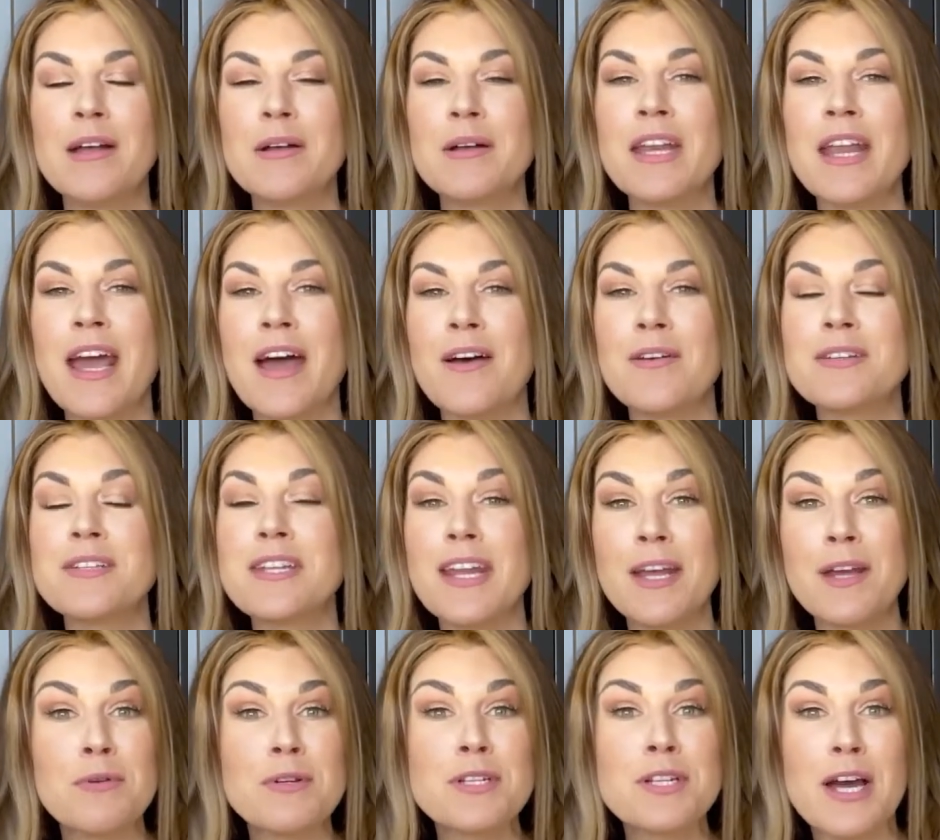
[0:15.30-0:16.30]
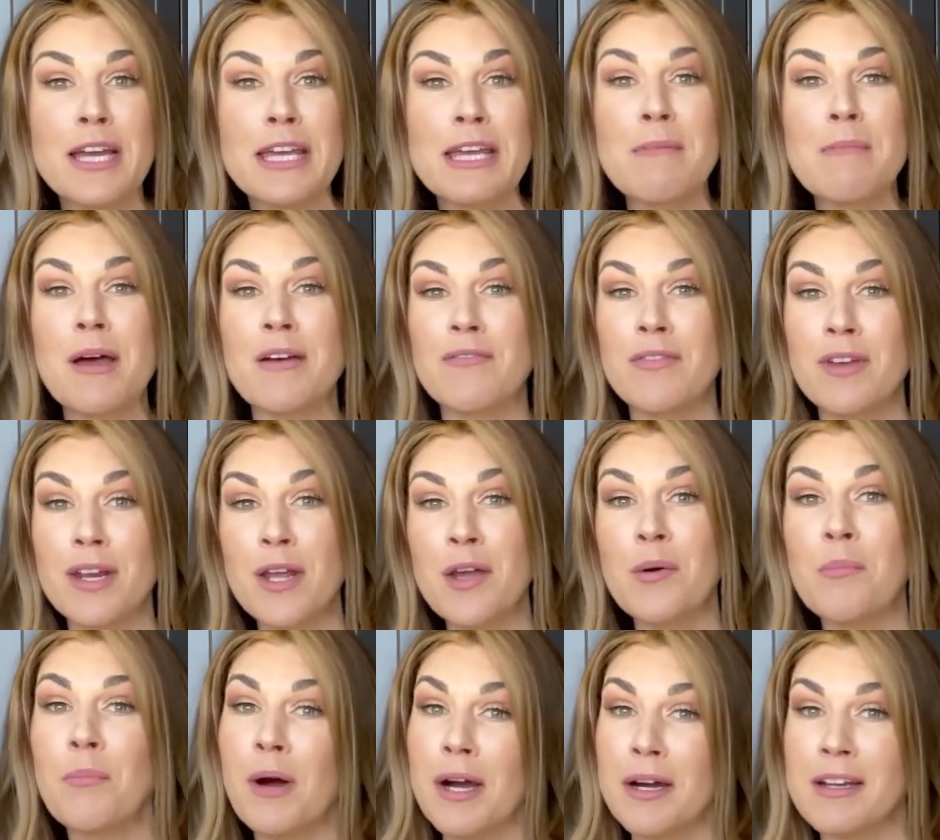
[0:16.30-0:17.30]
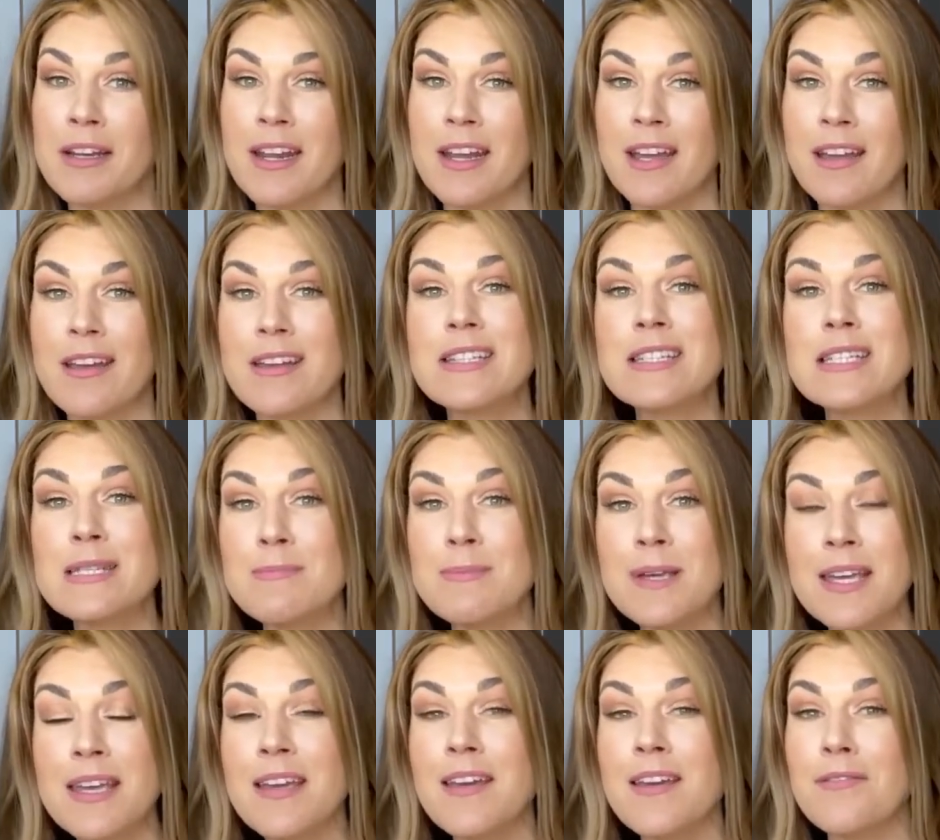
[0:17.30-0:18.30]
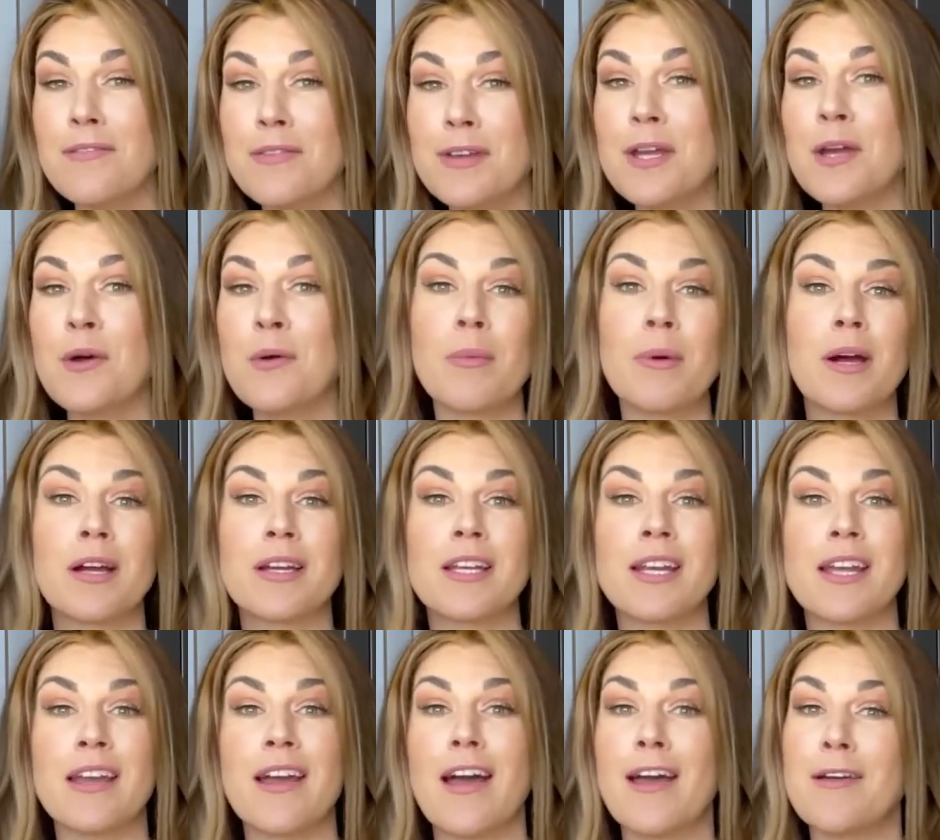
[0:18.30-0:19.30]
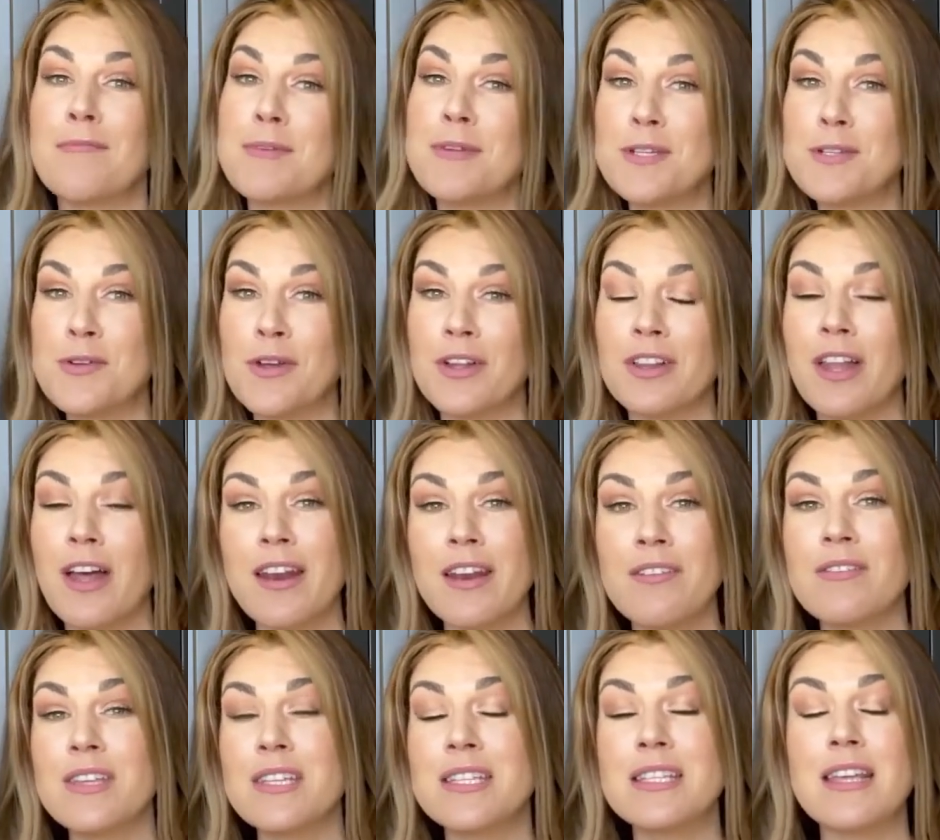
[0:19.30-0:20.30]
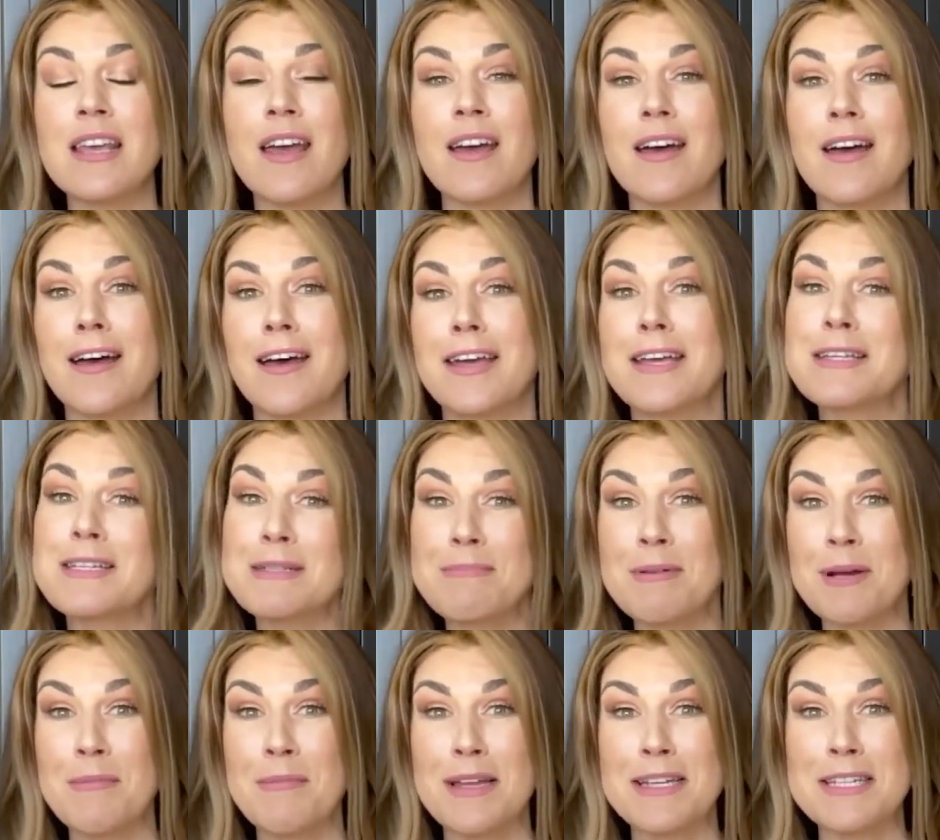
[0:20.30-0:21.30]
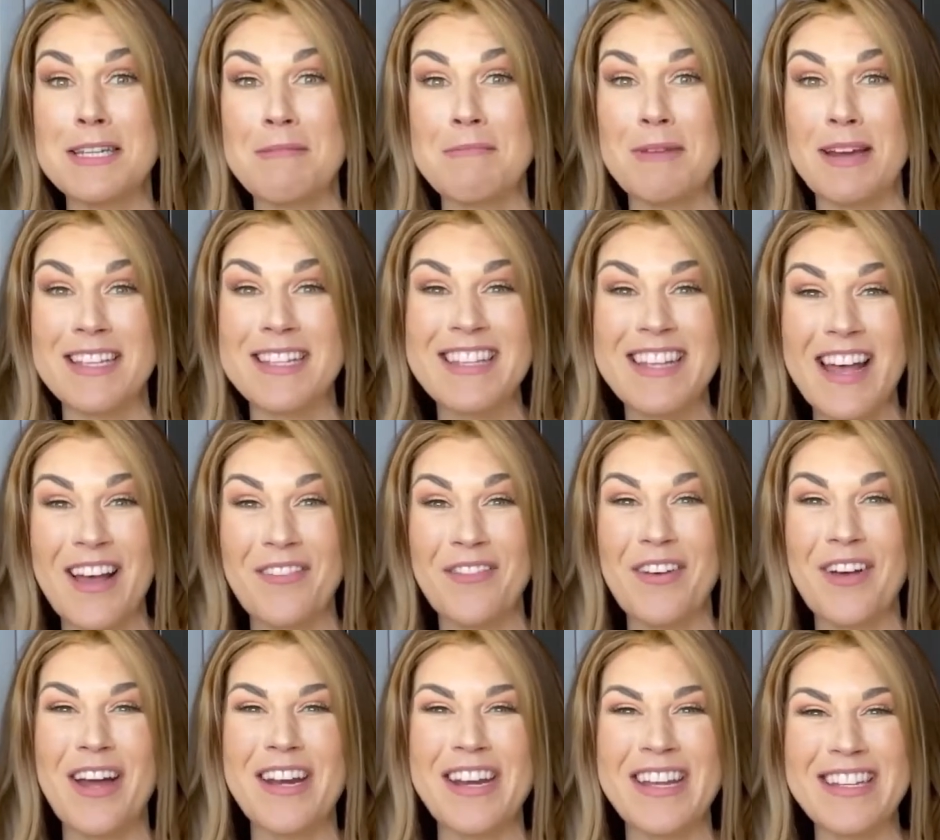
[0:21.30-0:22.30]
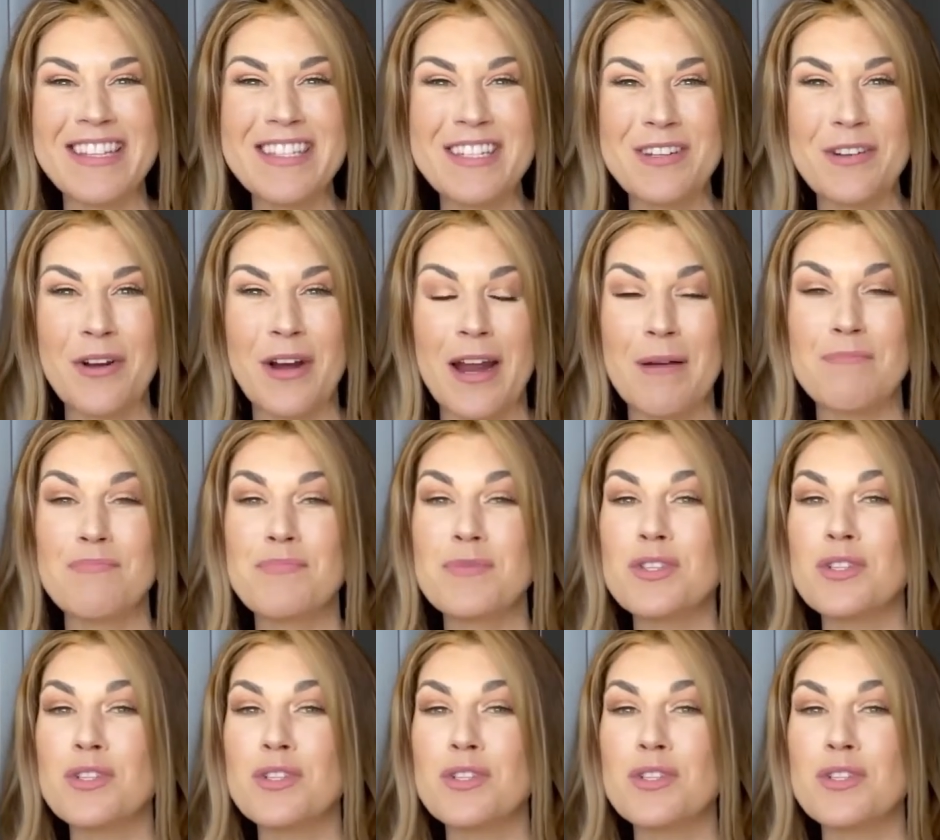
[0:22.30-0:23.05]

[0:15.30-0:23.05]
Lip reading: Now, today we're talking about video marketing. And speaking of video marketing, I've been doing a lot of experimenting myself on Instagram.